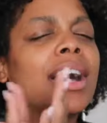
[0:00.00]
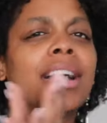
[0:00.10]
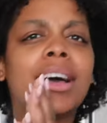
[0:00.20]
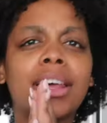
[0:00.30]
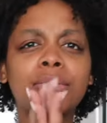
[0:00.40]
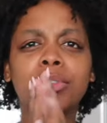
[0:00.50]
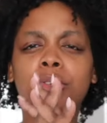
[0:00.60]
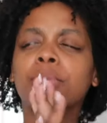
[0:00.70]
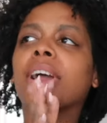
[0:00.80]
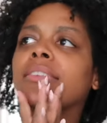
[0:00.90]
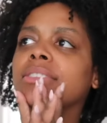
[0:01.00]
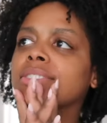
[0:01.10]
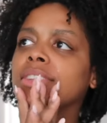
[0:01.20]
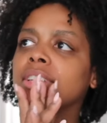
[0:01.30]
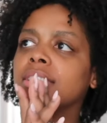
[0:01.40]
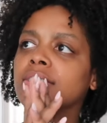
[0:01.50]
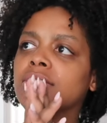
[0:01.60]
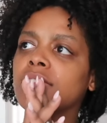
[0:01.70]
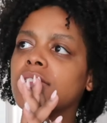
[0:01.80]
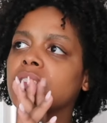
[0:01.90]
I don't know what we're having today
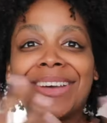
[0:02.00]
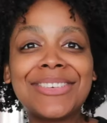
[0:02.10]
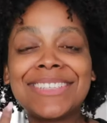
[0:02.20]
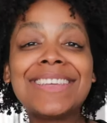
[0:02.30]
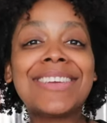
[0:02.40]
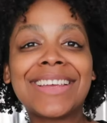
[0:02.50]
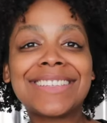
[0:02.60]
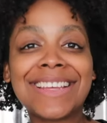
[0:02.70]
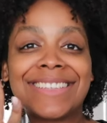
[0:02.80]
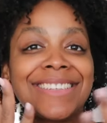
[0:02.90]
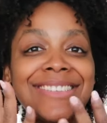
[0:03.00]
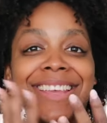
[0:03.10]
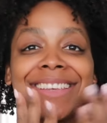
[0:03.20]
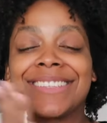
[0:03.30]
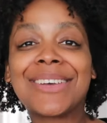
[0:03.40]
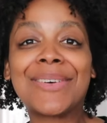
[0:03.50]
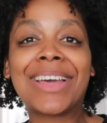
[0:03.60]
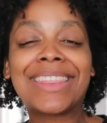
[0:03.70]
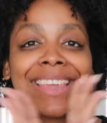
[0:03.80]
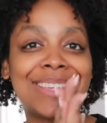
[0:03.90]
actually. I will see you guys next Tuesday. So
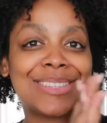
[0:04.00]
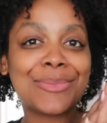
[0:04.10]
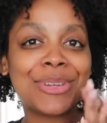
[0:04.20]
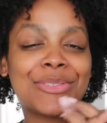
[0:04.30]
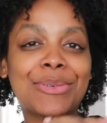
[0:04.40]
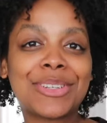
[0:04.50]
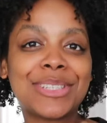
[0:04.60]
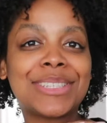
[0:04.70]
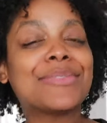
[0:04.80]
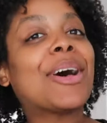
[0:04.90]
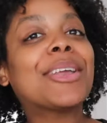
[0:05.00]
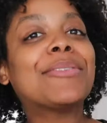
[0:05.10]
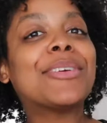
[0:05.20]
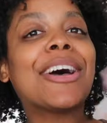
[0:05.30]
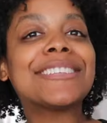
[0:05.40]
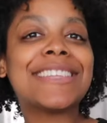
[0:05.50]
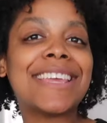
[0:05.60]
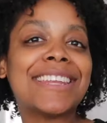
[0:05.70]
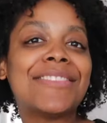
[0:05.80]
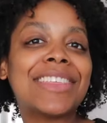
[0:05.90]
thank you so much for watching this vlog. If you got to the
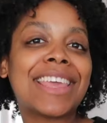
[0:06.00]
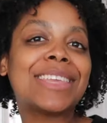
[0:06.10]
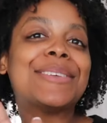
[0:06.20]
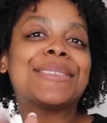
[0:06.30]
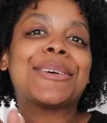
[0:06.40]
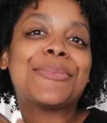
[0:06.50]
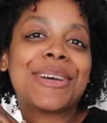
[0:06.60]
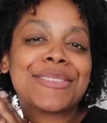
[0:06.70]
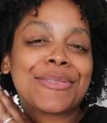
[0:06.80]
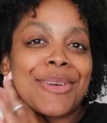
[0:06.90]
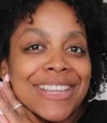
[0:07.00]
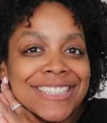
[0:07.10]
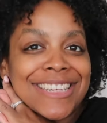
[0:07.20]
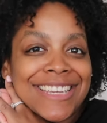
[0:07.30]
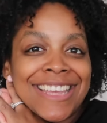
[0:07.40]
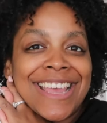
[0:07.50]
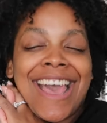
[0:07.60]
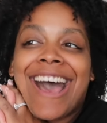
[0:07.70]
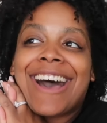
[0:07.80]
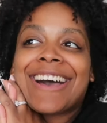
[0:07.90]
end of it, thank you so much for watching.
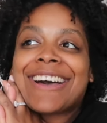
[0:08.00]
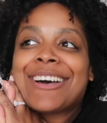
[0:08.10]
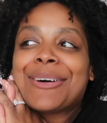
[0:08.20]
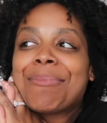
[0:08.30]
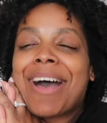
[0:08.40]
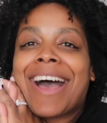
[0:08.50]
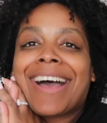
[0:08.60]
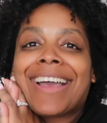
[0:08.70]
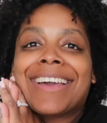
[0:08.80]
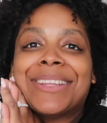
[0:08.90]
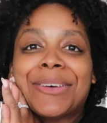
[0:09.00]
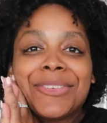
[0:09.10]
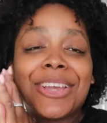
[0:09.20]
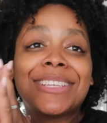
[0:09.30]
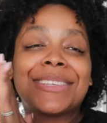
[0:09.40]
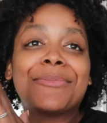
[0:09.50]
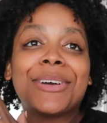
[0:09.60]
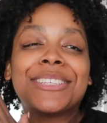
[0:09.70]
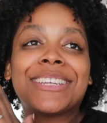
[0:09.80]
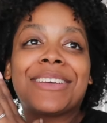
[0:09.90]
Um, I love you guys so
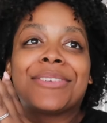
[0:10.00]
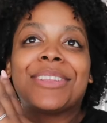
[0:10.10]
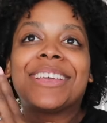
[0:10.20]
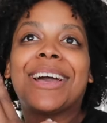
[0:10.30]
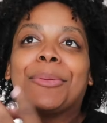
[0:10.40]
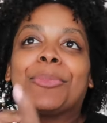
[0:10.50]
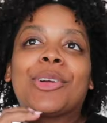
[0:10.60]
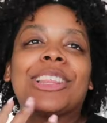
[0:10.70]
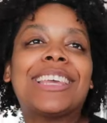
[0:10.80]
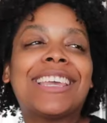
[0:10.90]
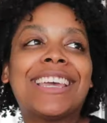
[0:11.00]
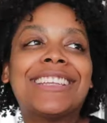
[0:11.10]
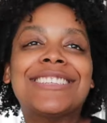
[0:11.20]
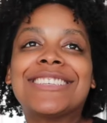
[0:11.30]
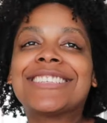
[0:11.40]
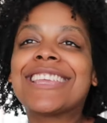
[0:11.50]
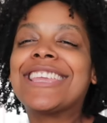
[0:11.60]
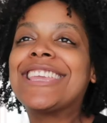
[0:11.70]
much and I feel like I'm really just